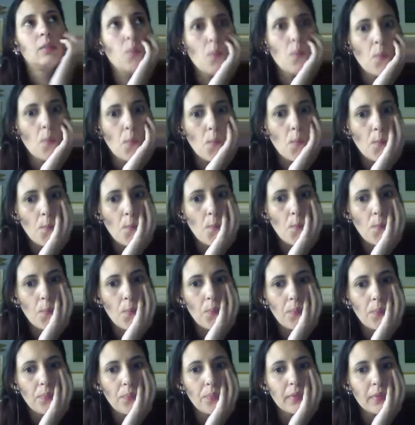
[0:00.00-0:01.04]

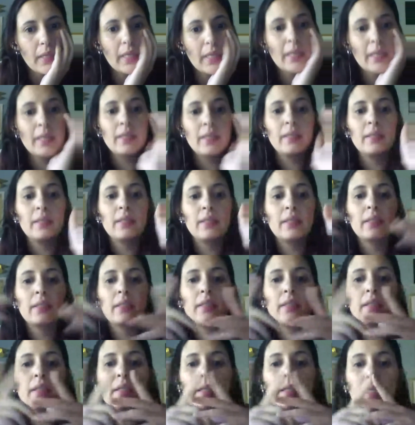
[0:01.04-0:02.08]
Mm,
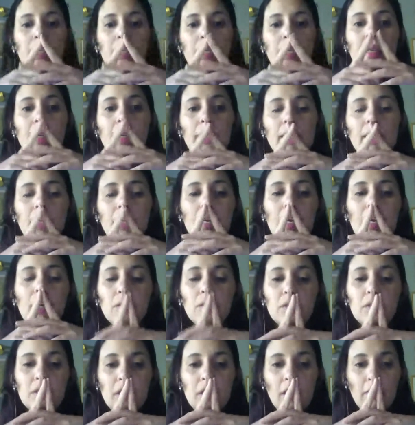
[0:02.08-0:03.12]
in, in air
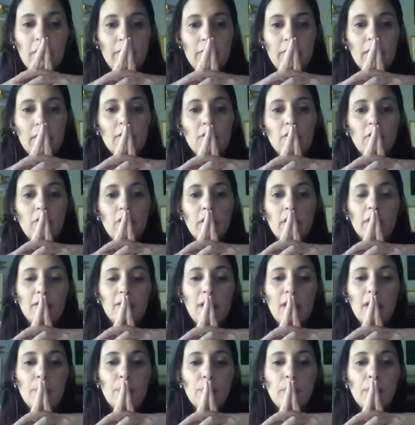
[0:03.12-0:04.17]
cargo traffic, for
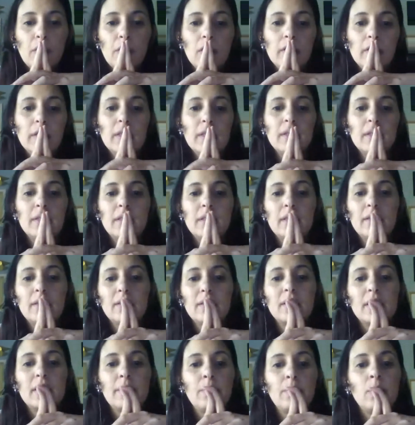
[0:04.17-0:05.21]
example, it
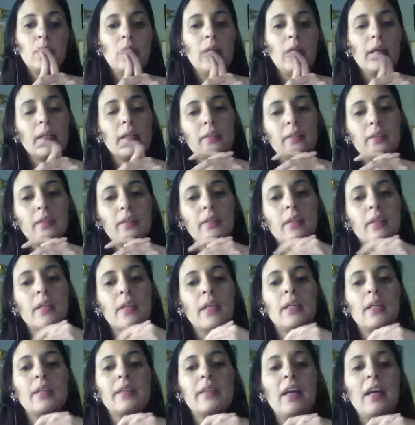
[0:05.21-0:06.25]
is stipulated
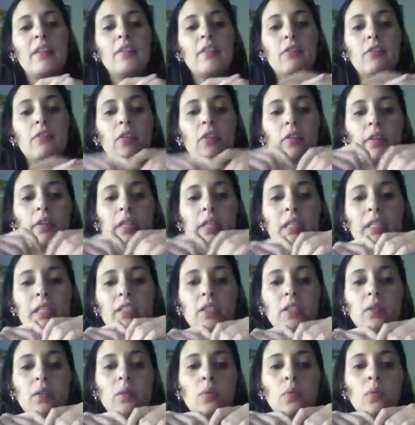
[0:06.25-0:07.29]
than for
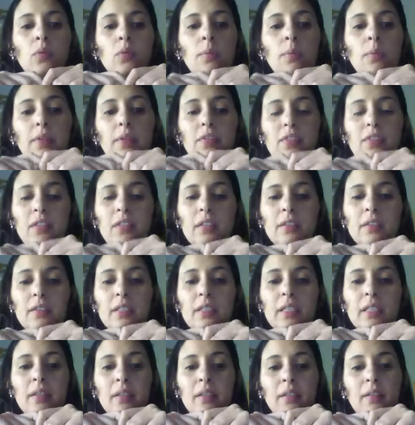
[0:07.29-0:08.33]
each 1%
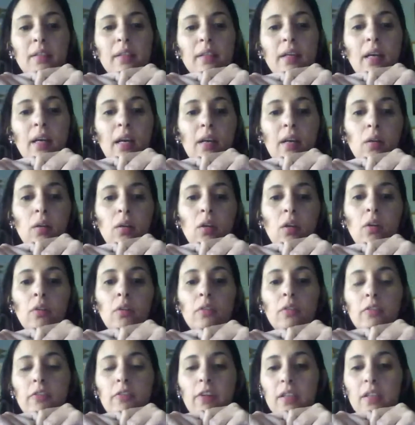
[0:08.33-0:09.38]
increase the cargo
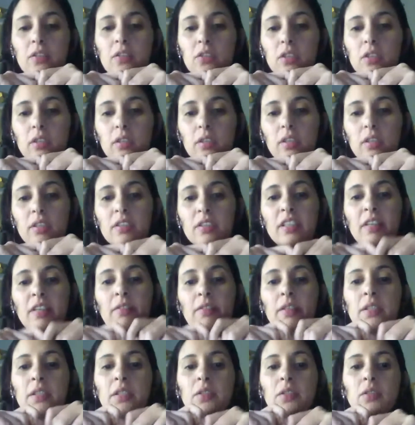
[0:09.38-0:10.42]
load factor,
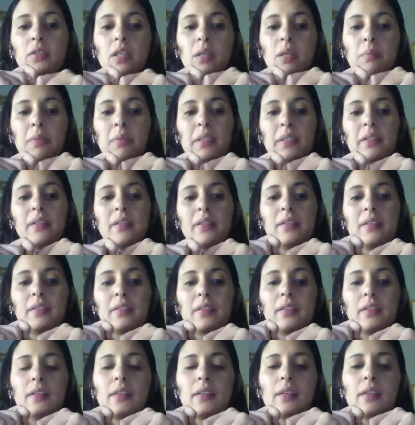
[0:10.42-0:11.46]
revenue can be
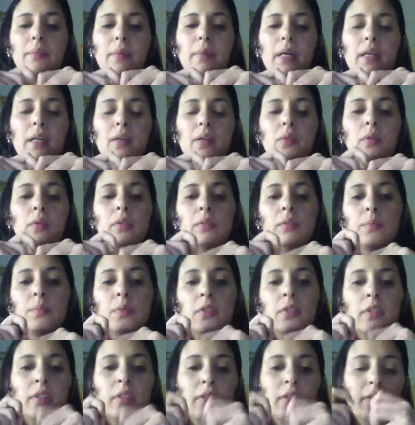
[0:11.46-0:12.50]
increased by
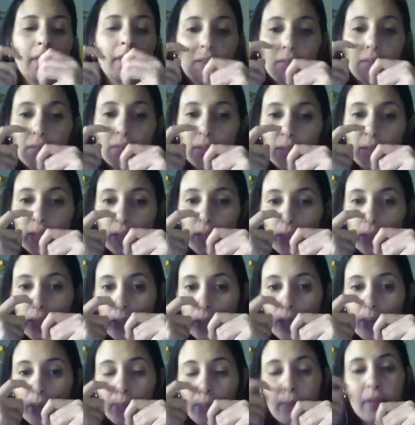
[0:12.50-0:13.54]

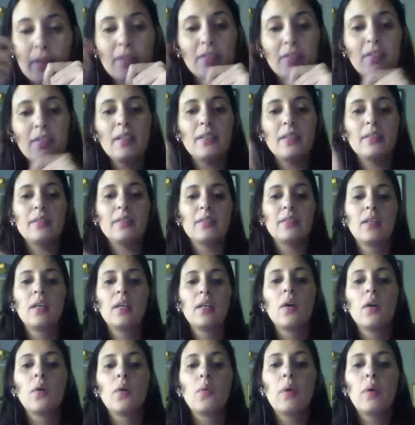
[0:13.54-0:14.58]
1.6%
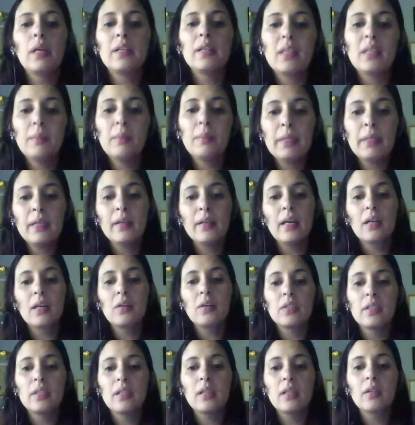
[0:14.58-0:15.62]
while keeping
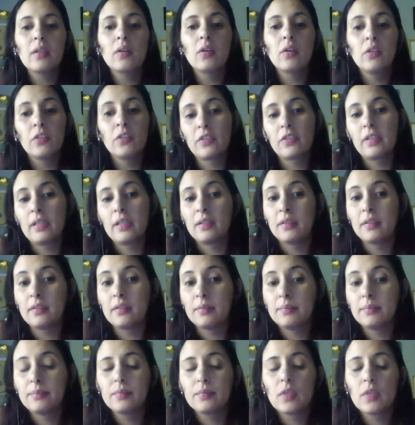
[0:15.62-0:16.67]
cargo yield constant.
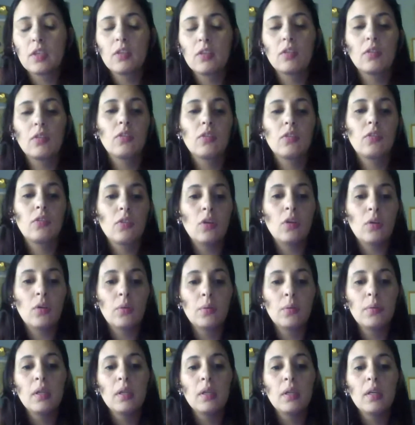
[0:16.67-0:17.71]

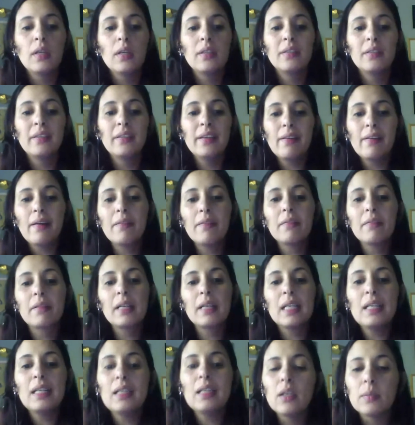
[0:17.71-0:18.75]
So there are
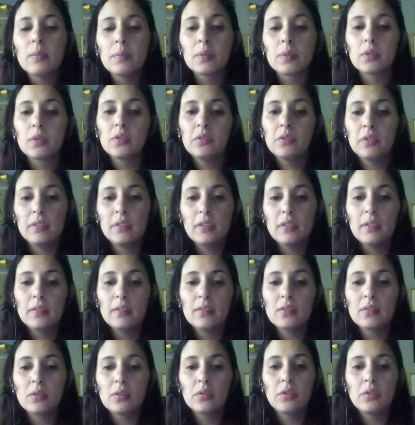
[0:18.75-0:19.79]
really
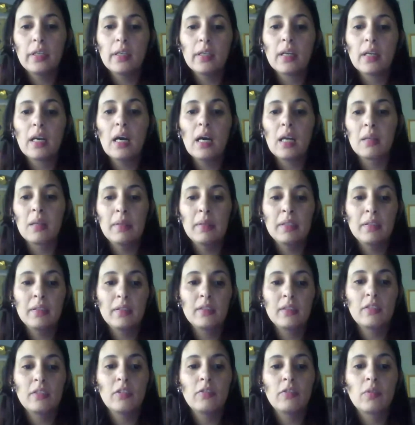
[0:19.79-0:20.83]
opportunities to take
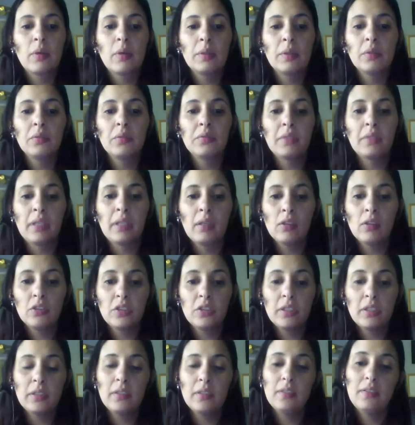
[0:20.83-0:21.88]
advantage of quantum
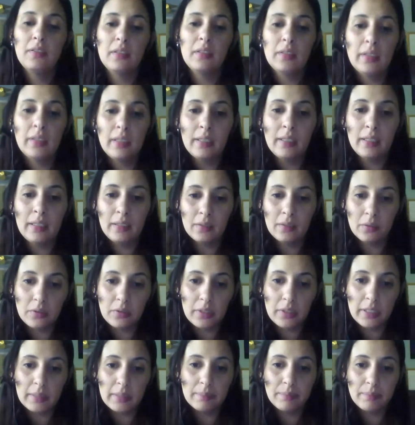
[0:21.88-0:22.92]
technology in this in
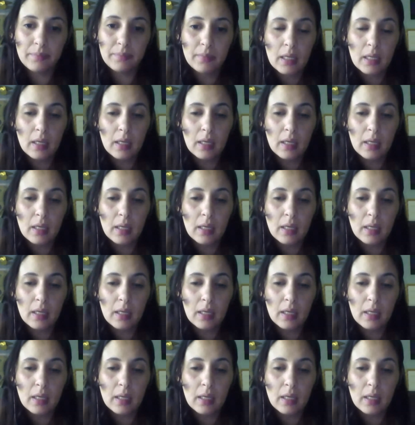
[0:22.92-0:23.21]
industry.